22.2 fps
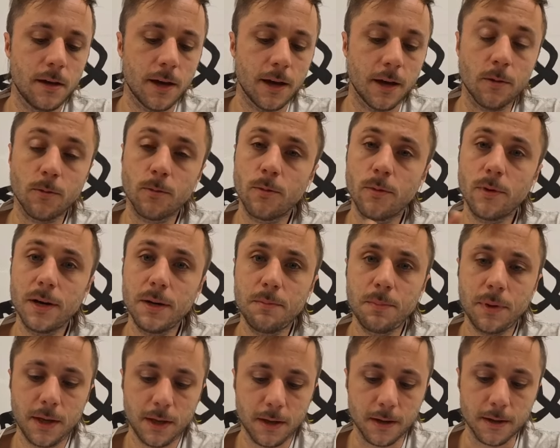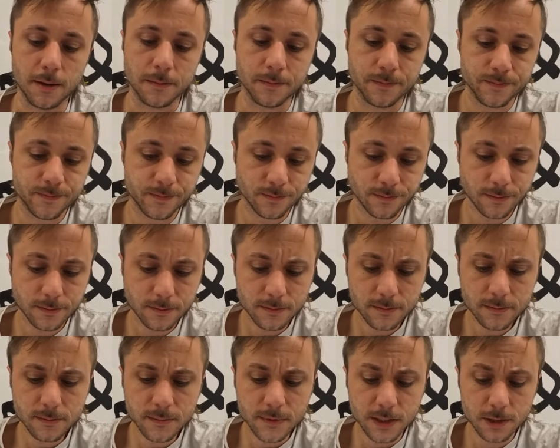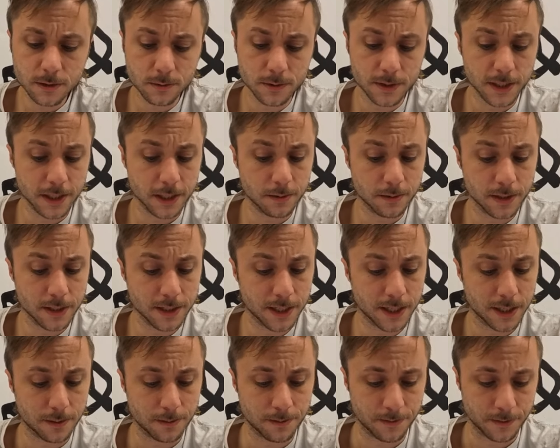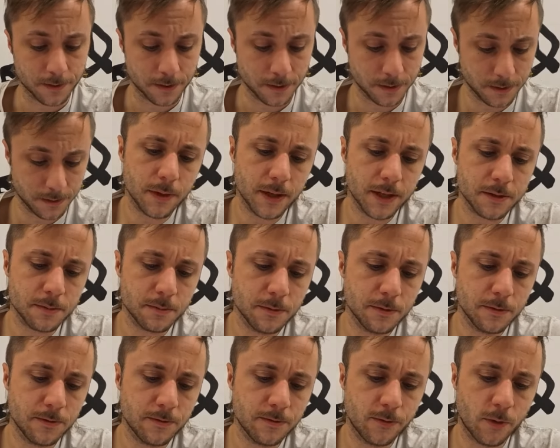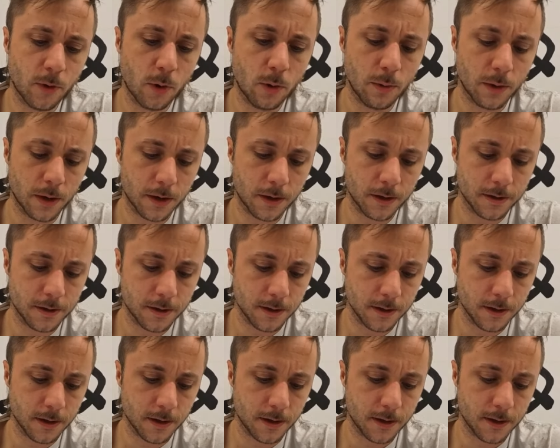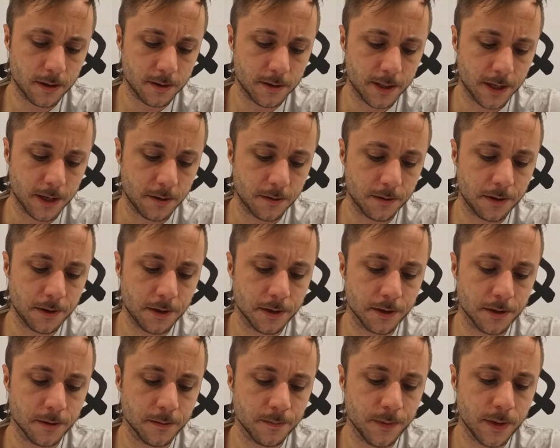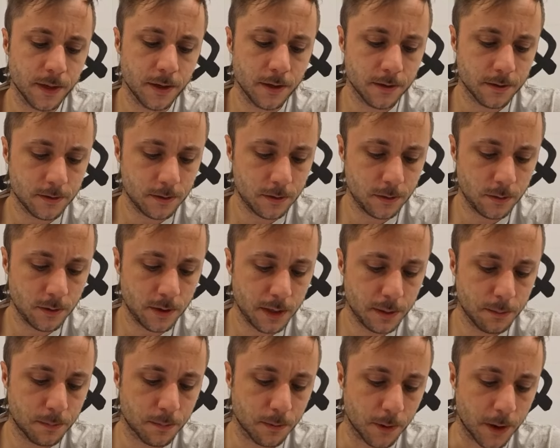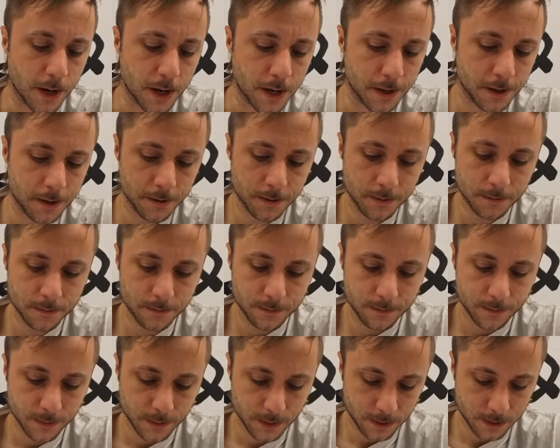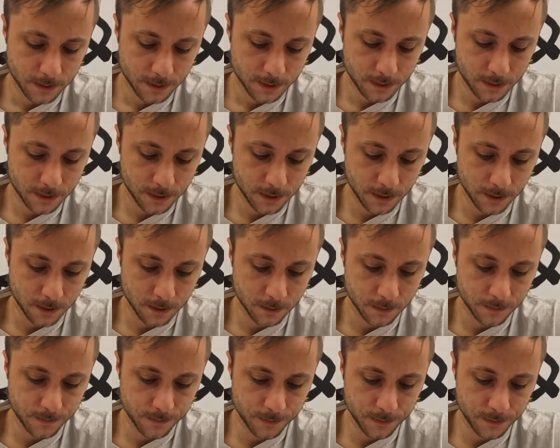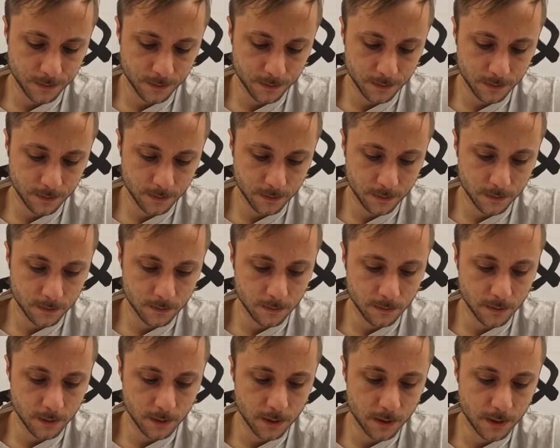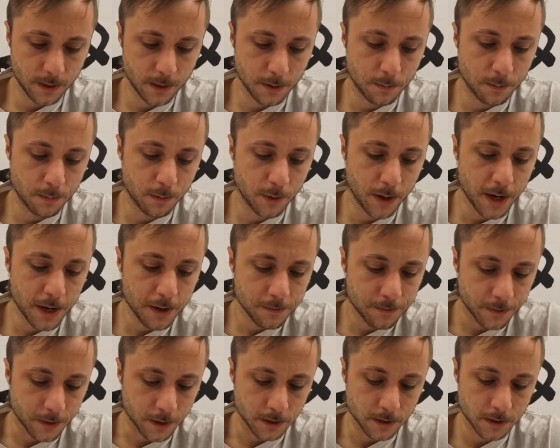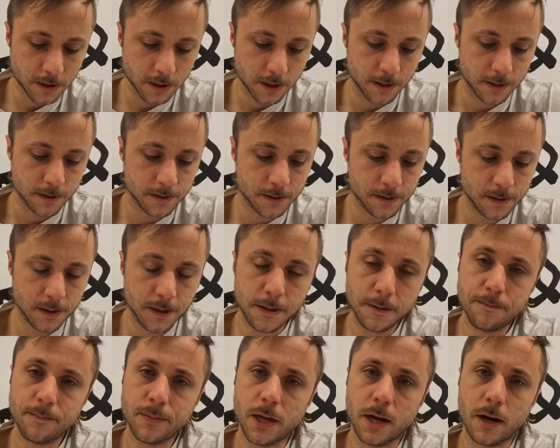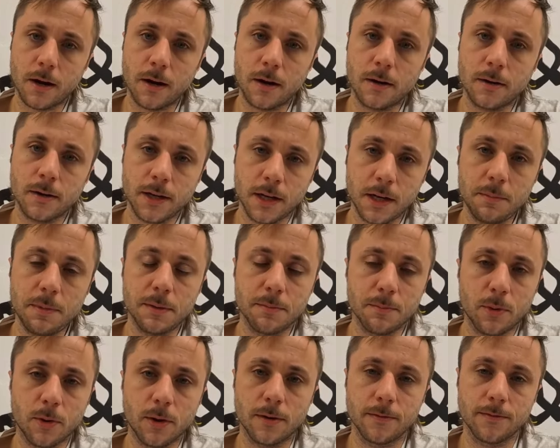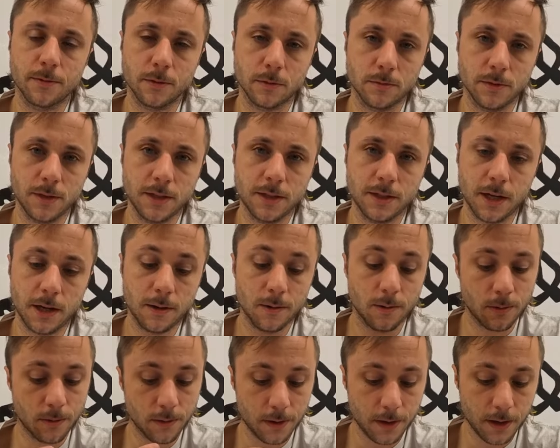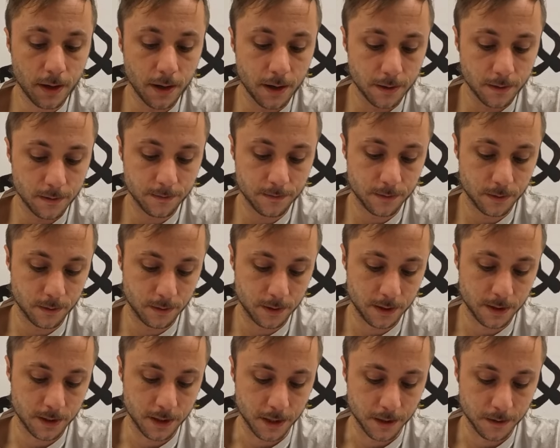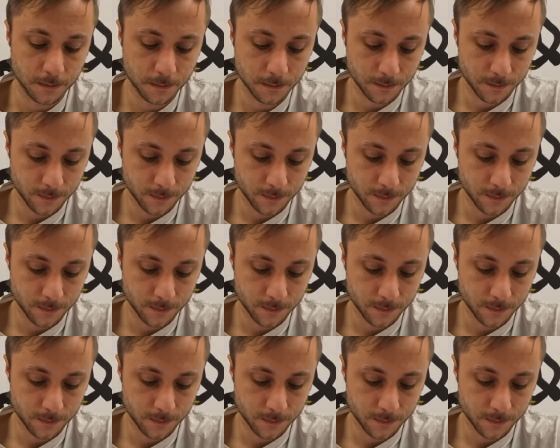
and repin it. It's really, really helpful. Let's move forward down here to the brake. So the brake functions are going to be important for regen or not for regen.